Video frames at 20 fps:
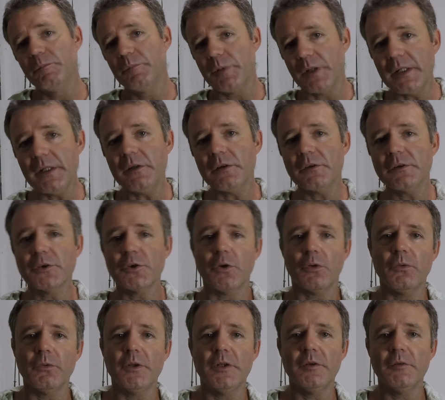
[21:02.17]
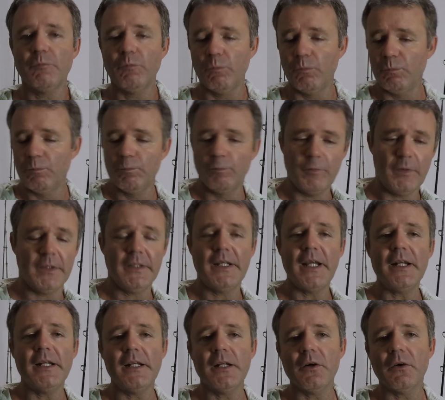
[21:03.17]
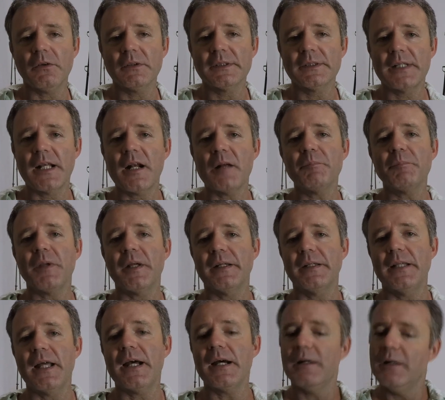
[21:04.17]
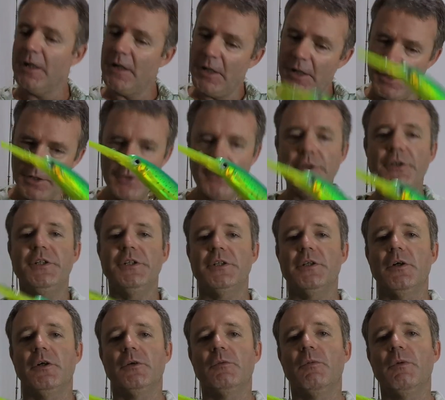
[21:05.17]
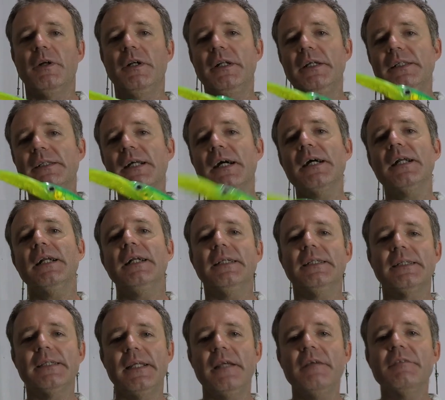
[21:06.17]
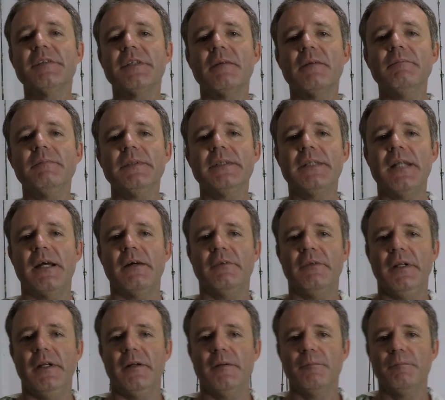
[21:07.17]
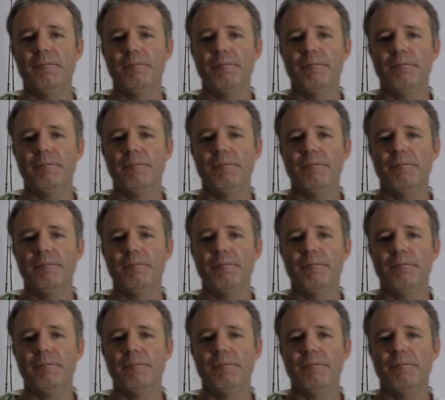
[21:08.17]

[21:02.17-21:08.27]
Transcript: planer trolling and getting it all set up like that, you just hook one of these on and see if something's down there.